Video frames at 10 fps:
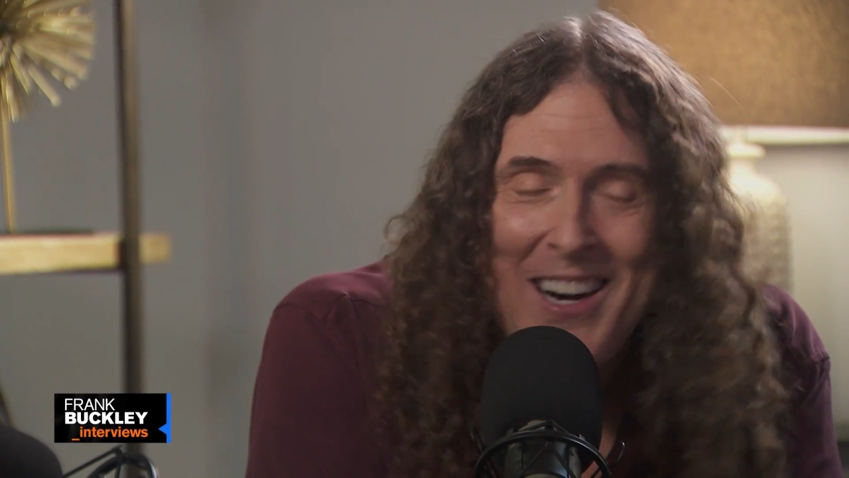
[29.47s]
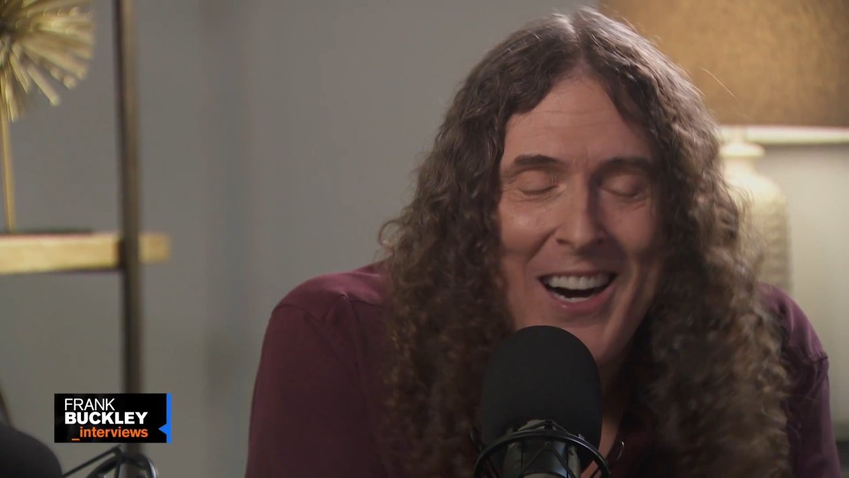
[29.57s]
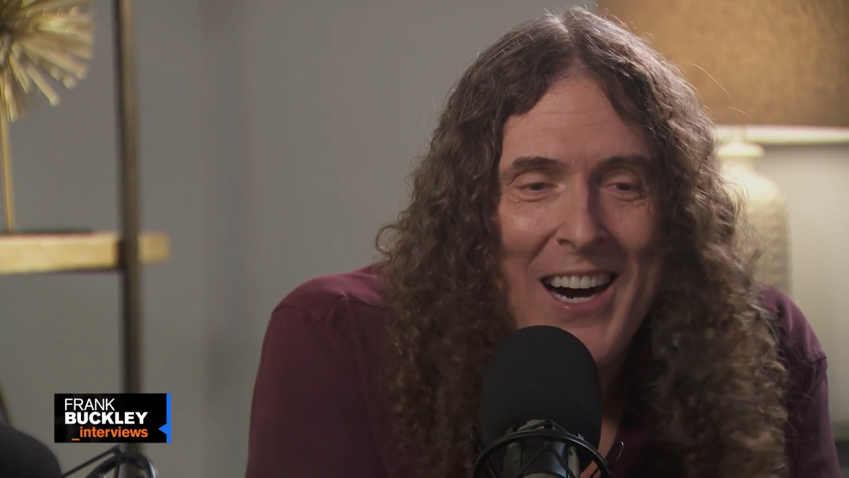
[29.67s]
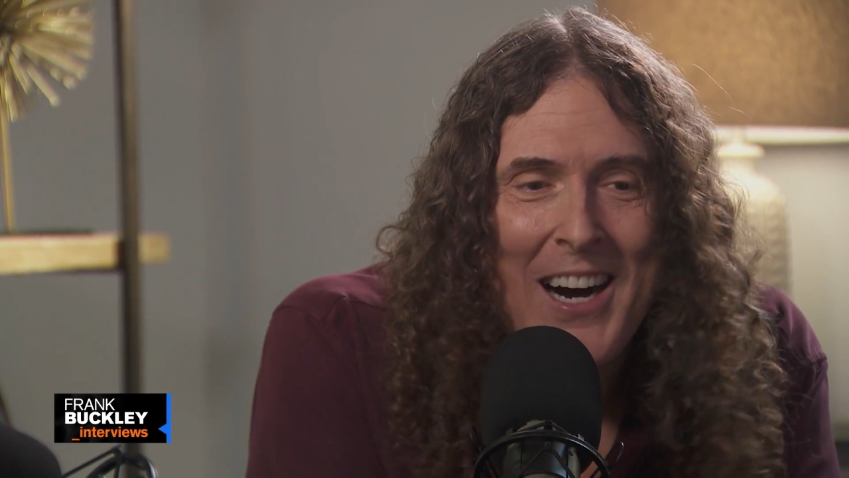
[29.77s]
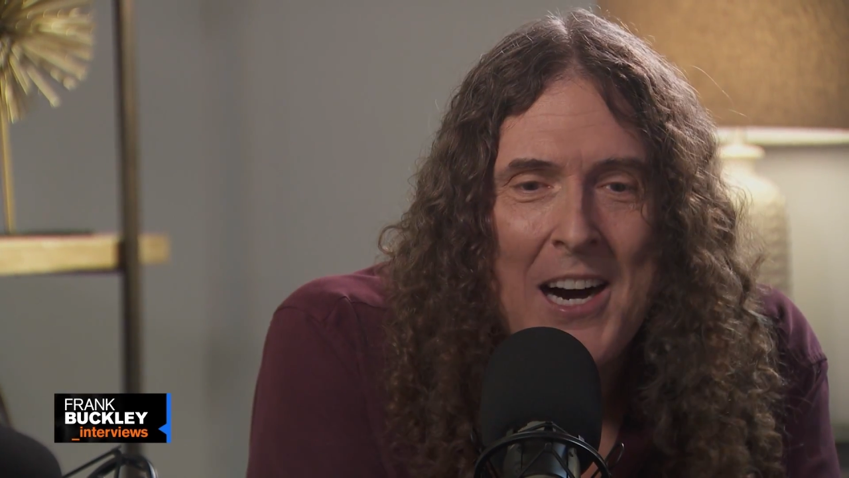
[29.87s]

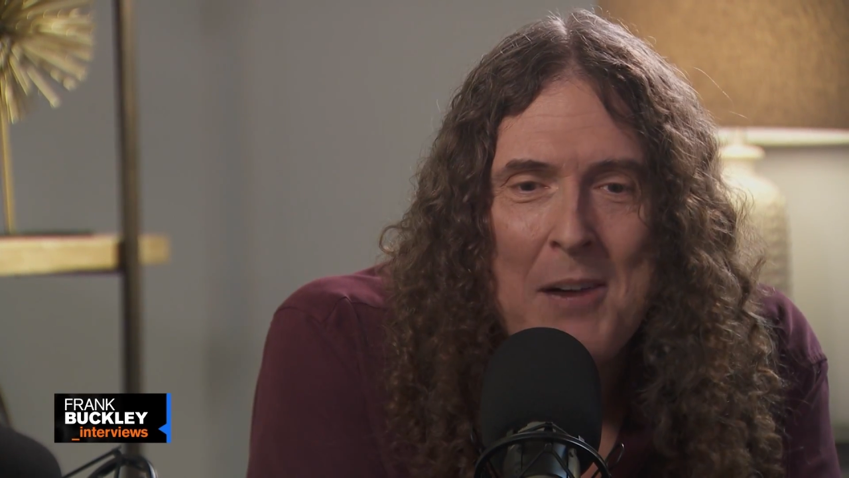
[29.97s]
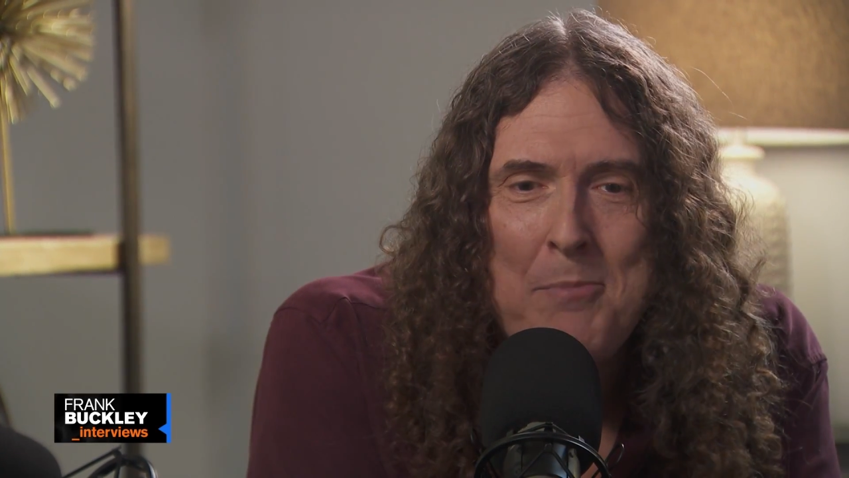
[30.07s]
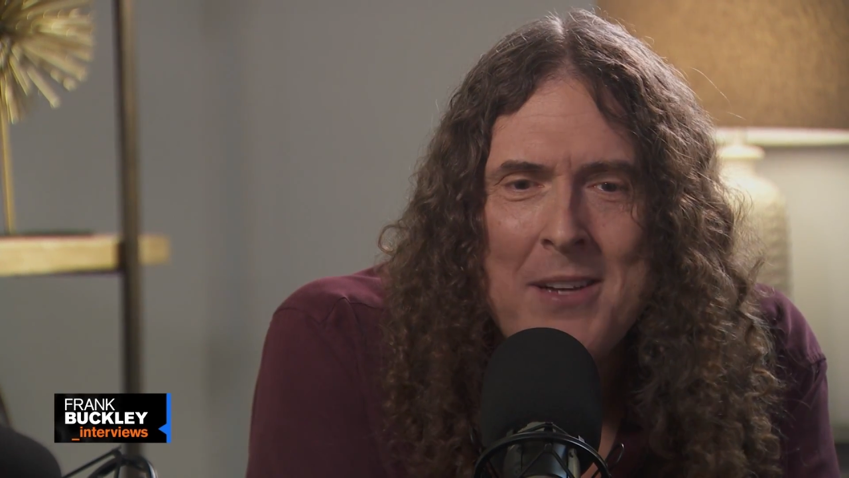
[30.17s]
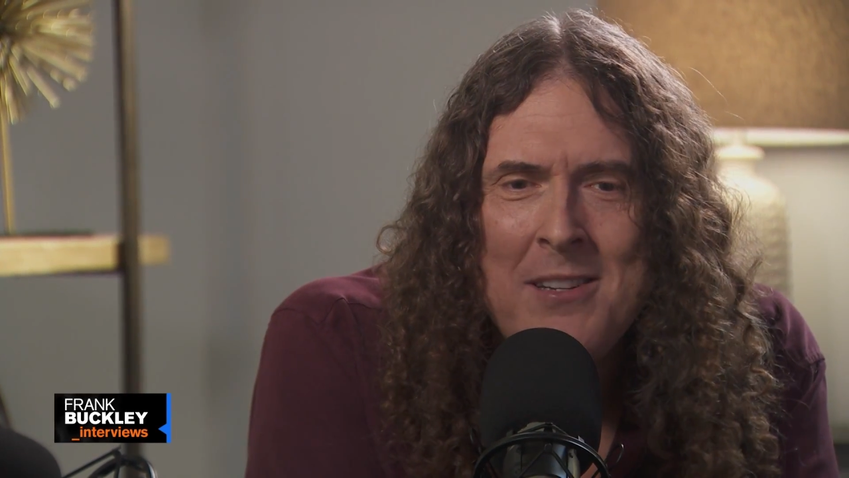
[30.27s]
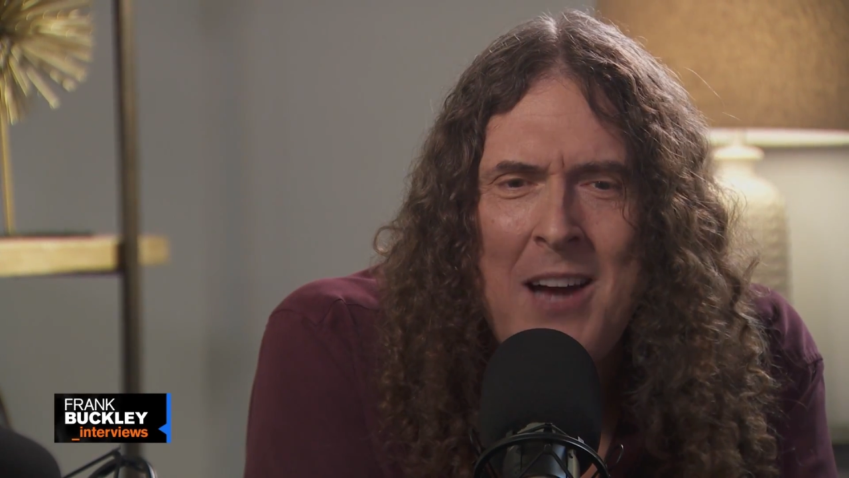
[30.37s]

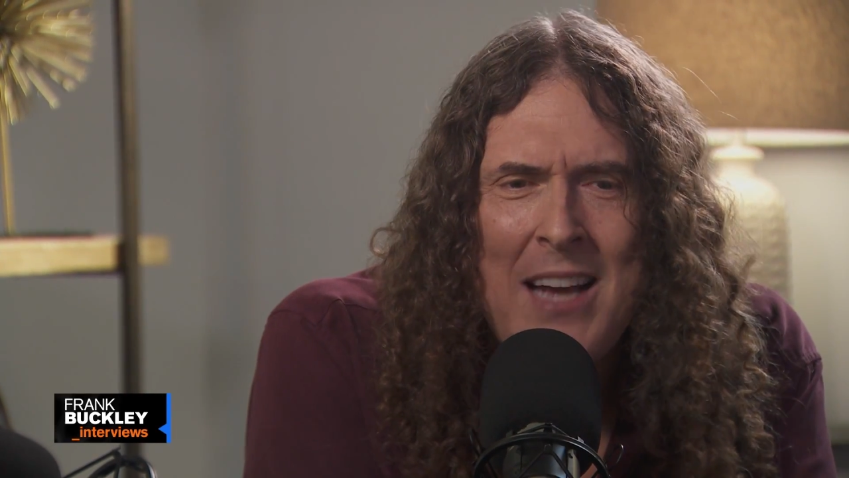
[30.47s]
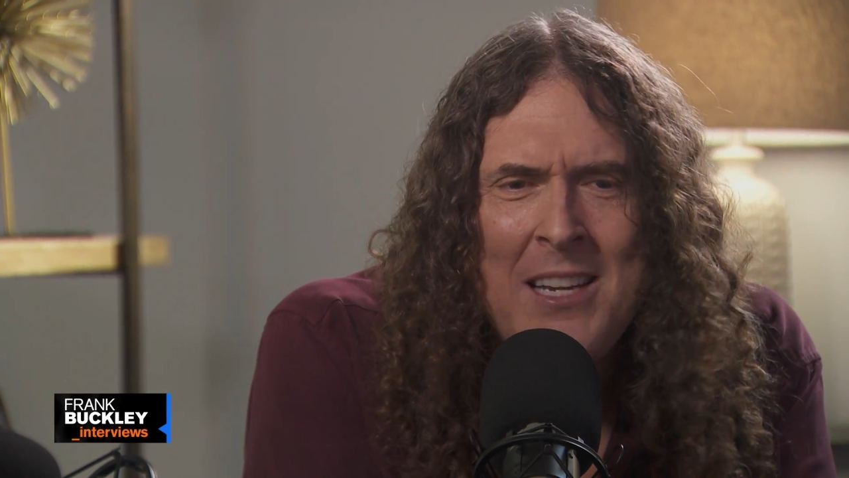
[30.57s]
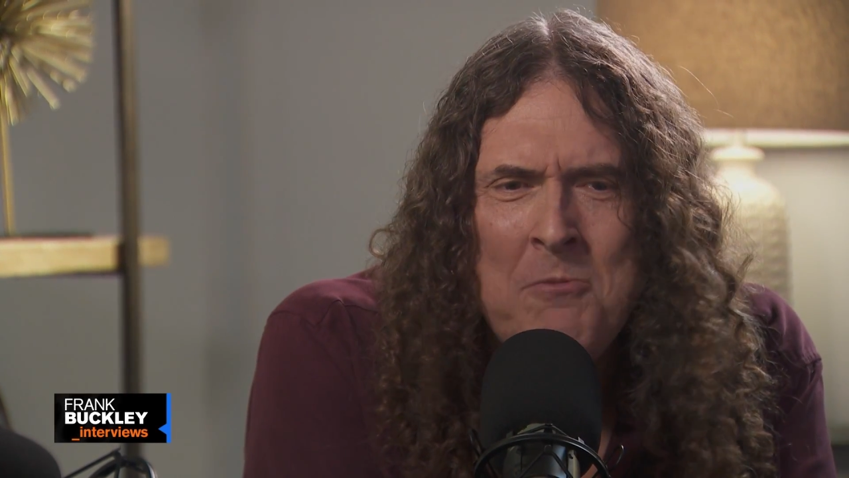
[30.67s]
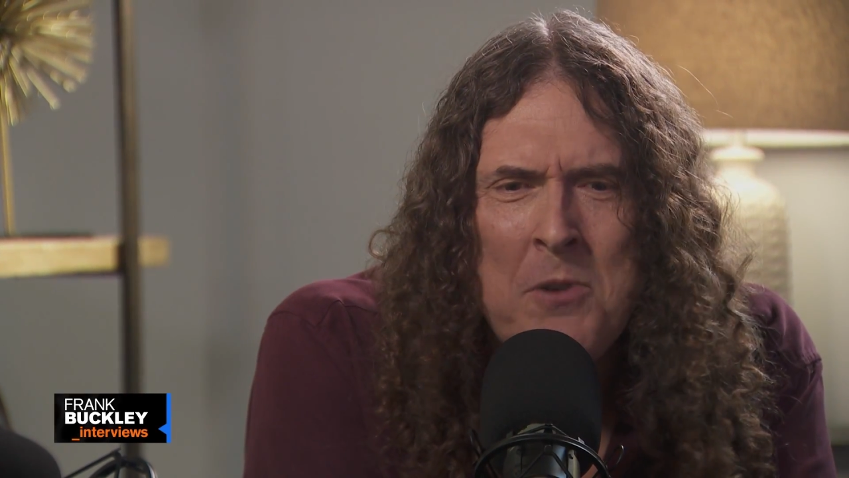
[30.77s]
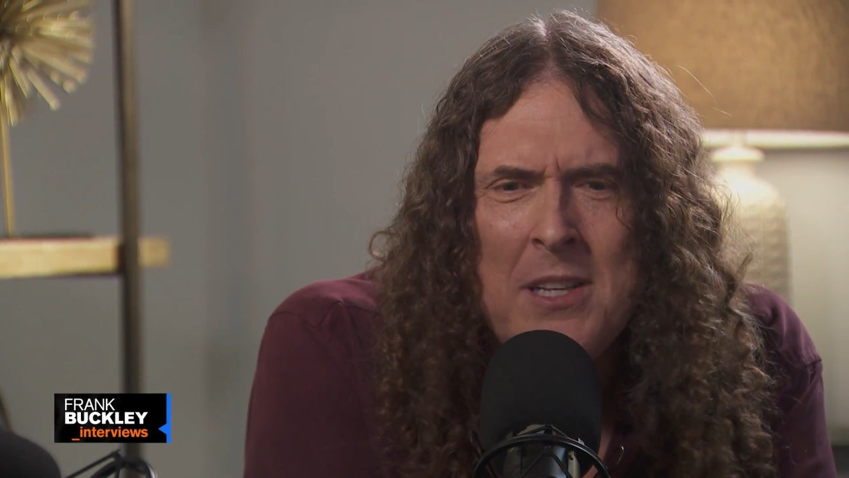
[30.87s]
but I
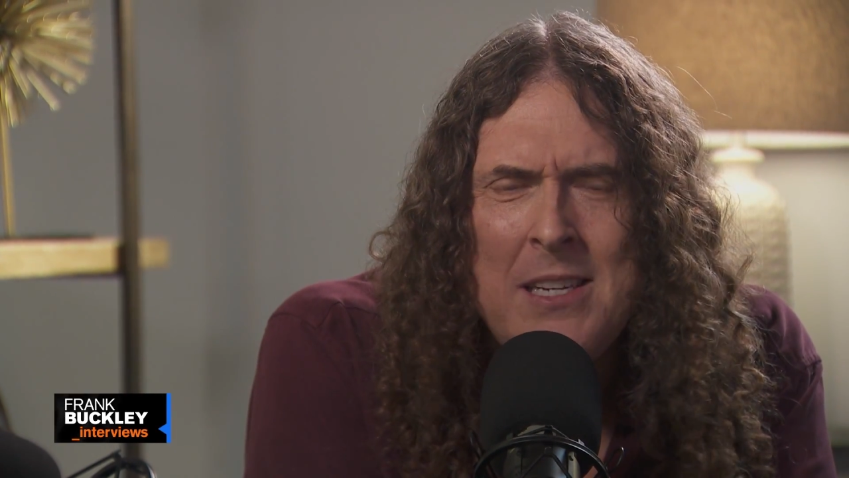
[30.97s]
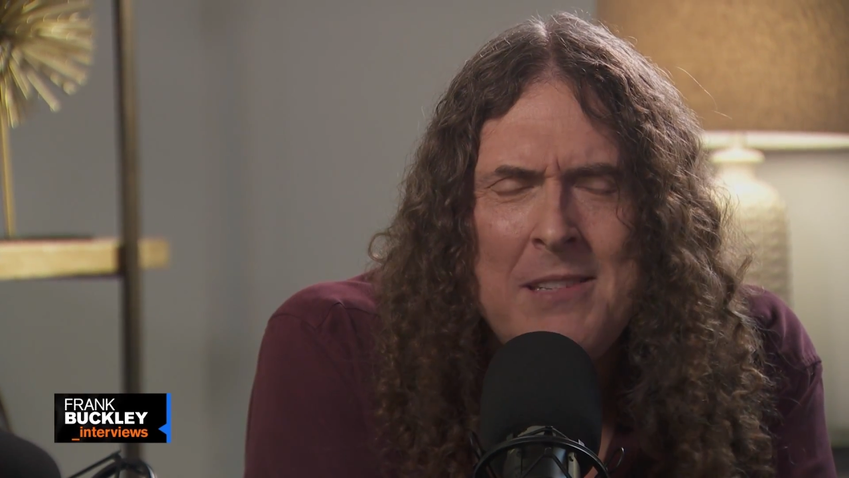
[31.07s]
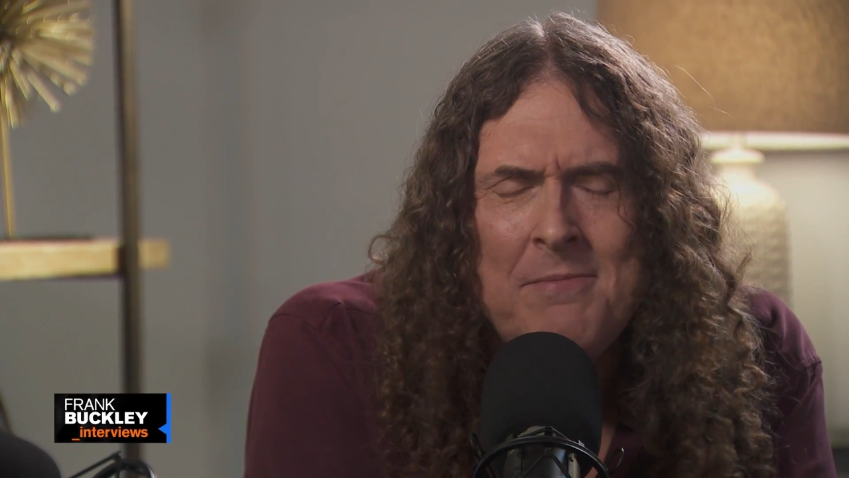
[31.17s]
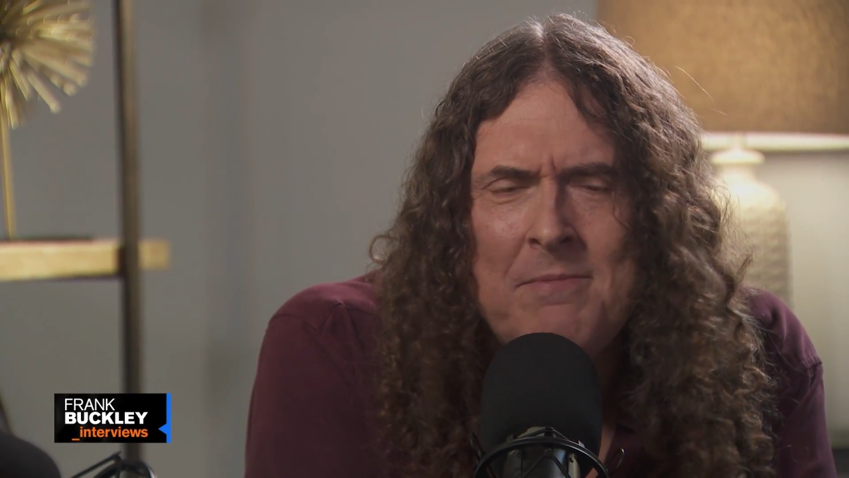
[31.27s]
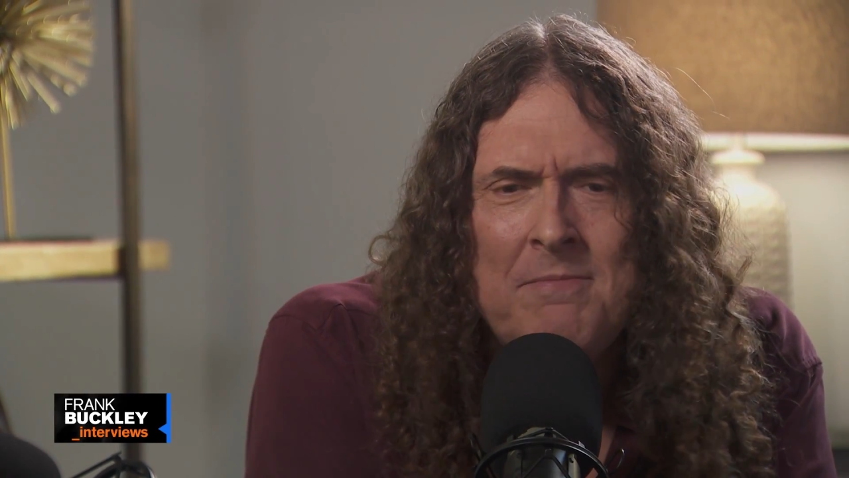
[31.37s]
didn't
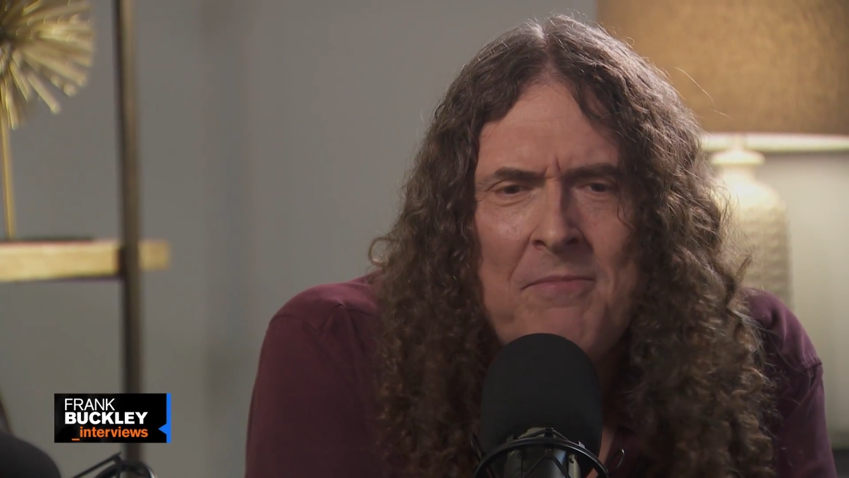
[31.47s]
really